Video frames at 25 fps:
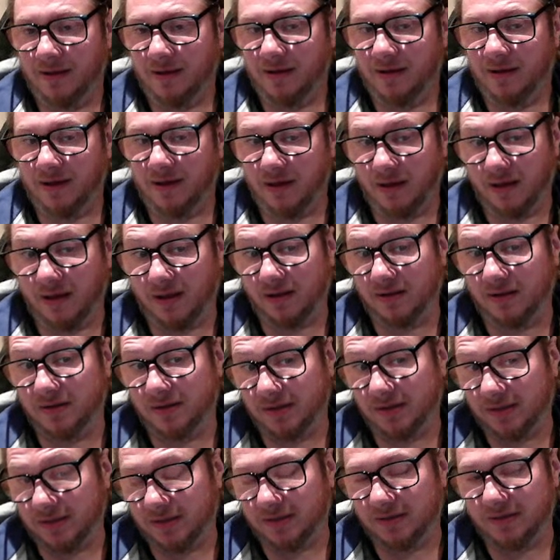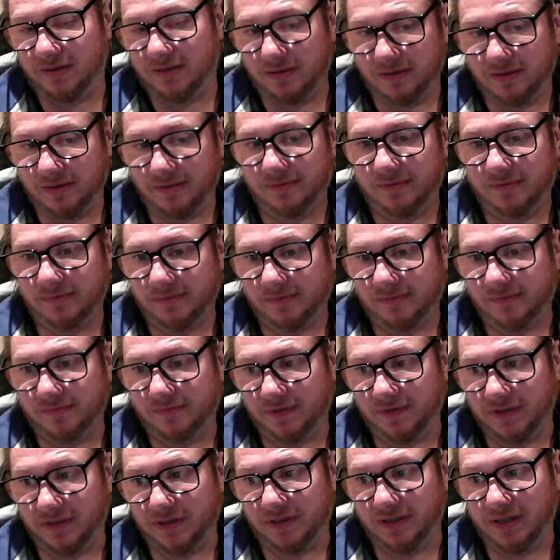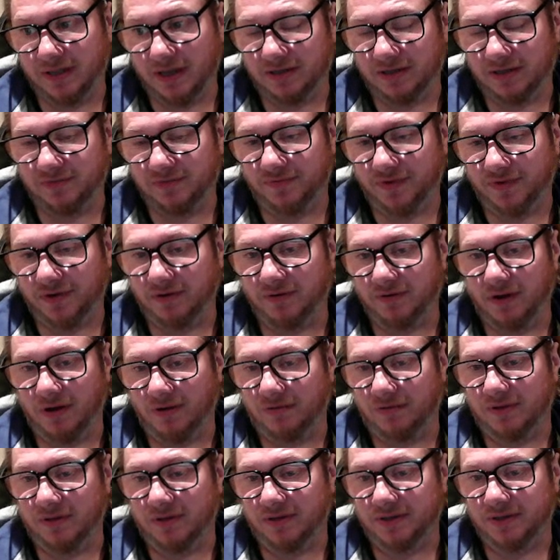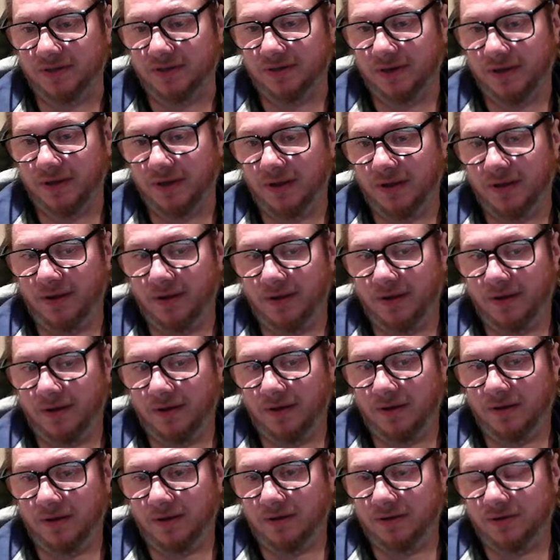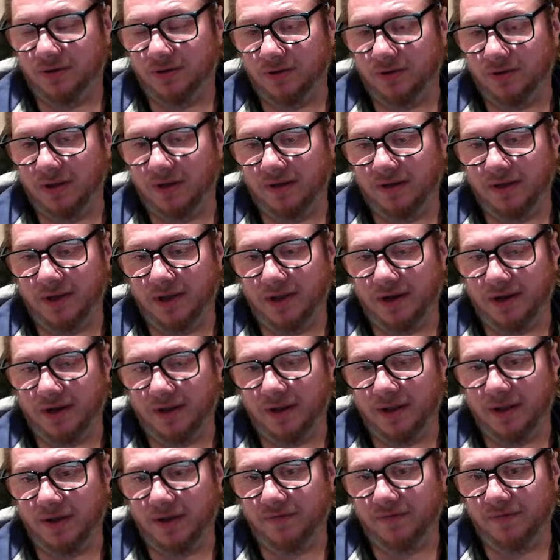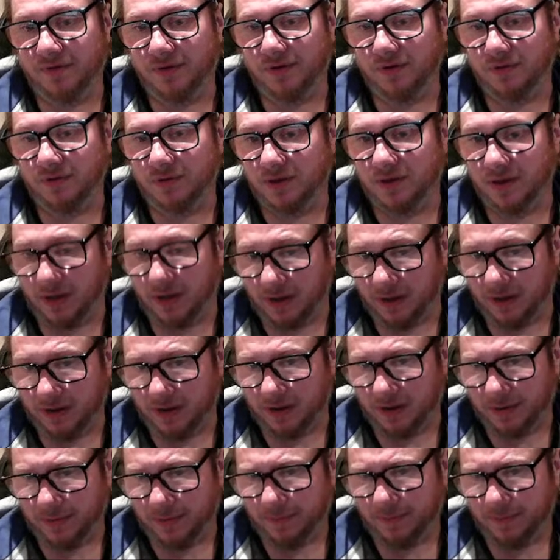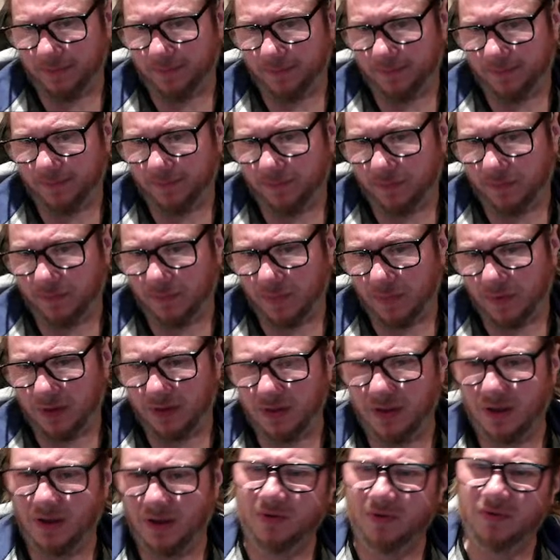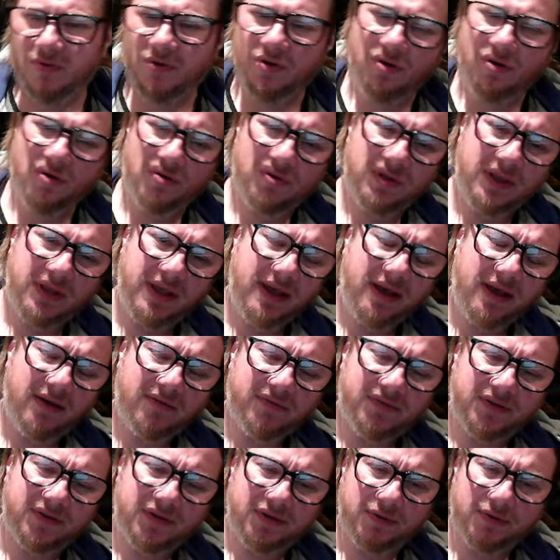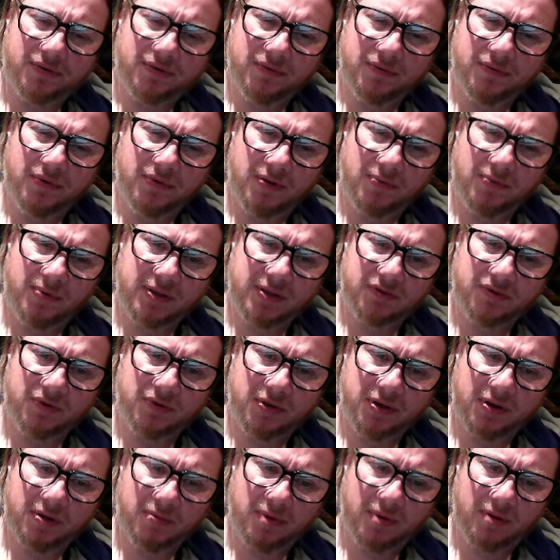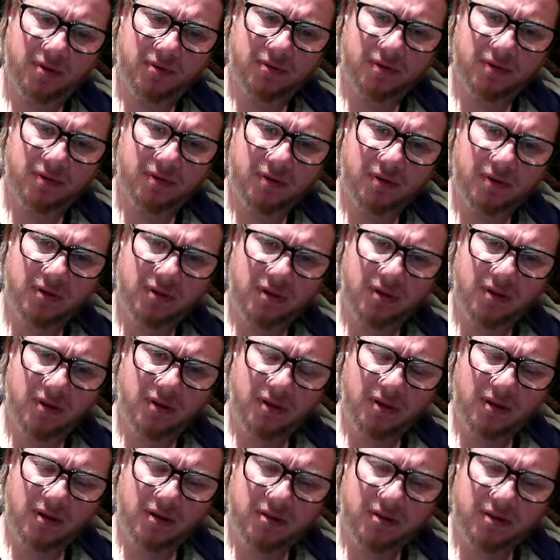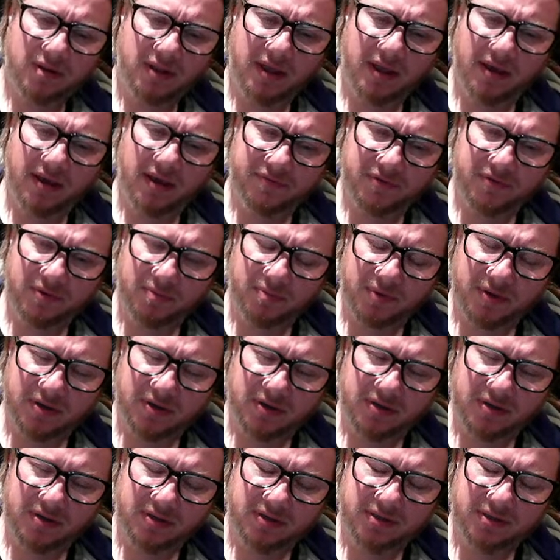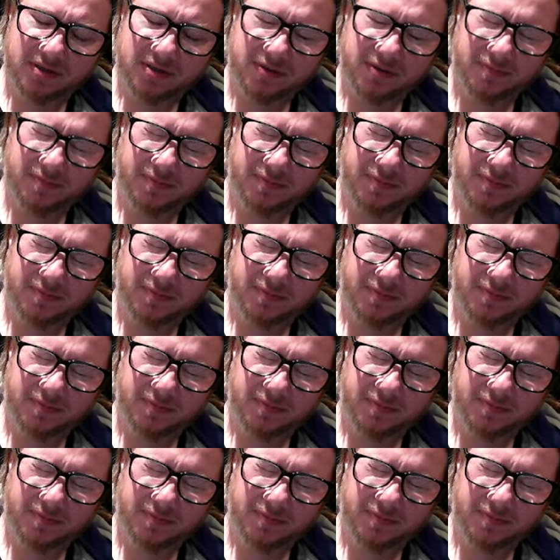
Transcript: And it has to figure out this. So then again, if you take... No, no, they have to. What am I talking about? They have to because